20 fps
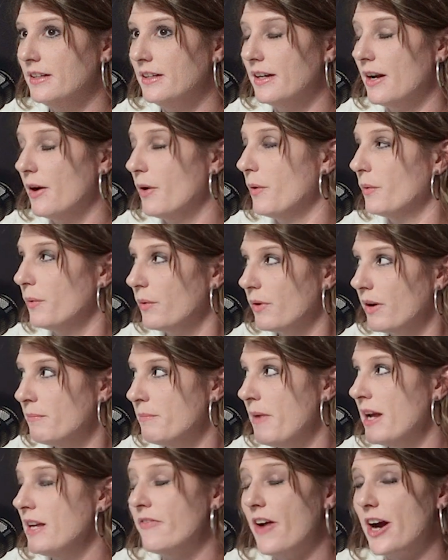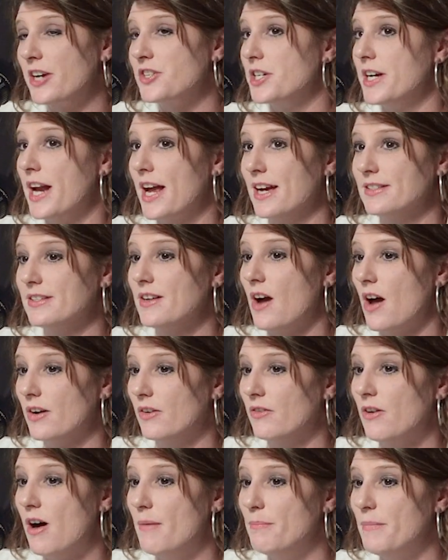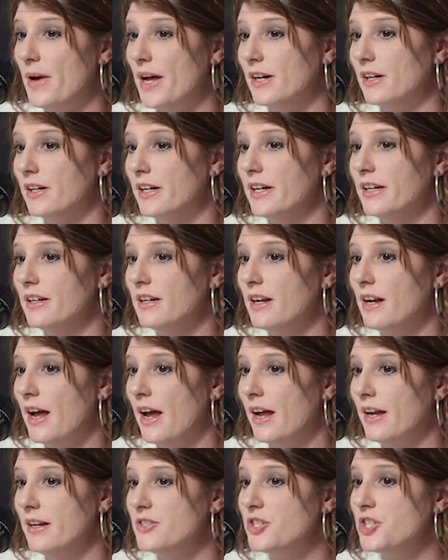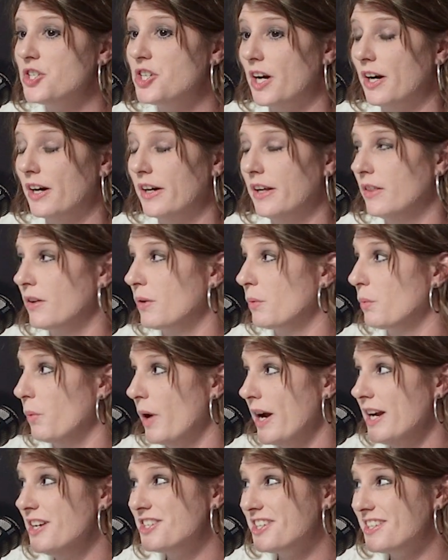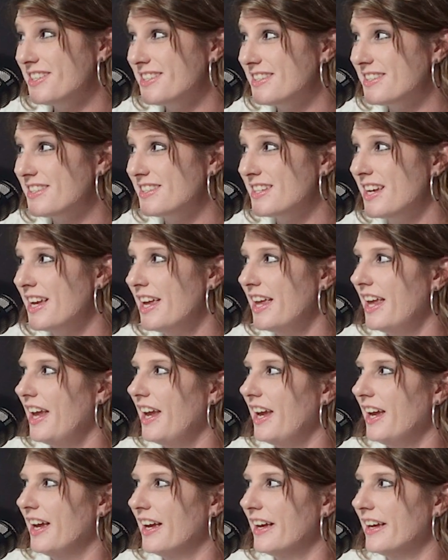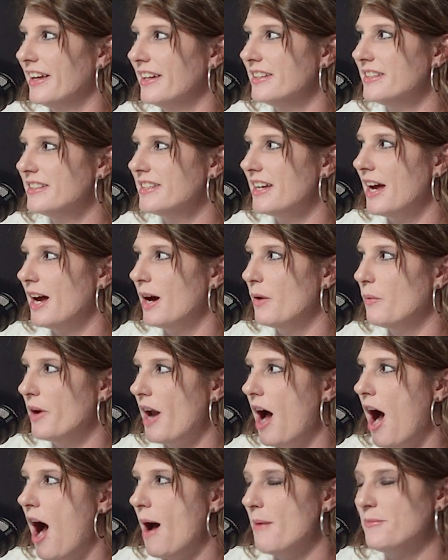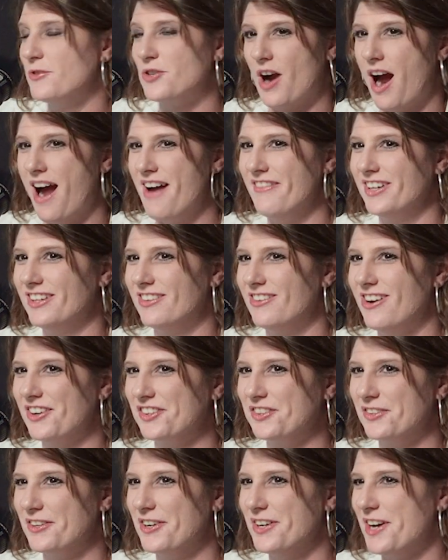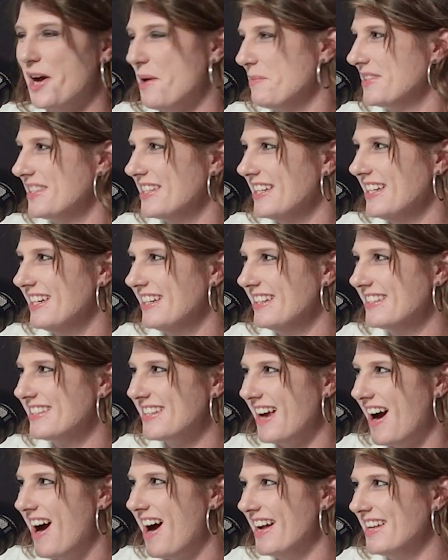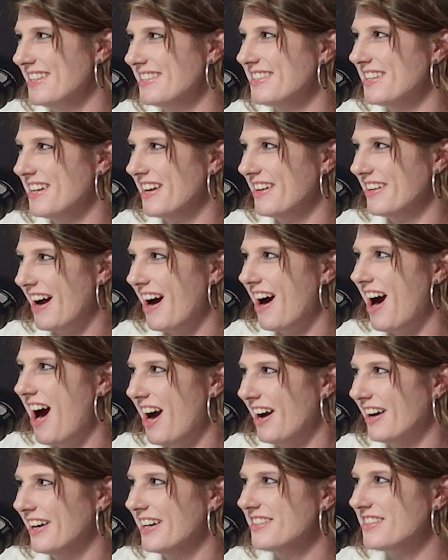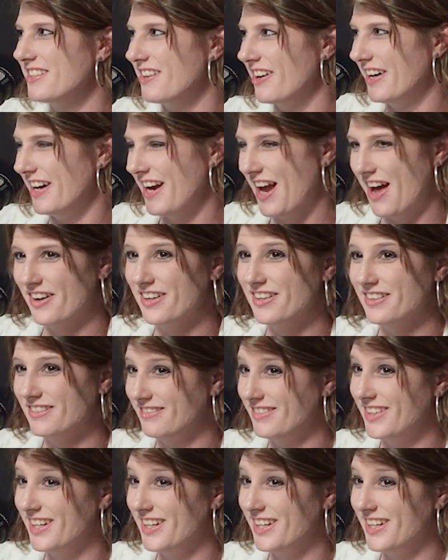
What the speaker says: manufacturing has gotten a lot better at sharing their wages. And when I'm driving along the road and I'm seeing signs, now hiring, starting out at,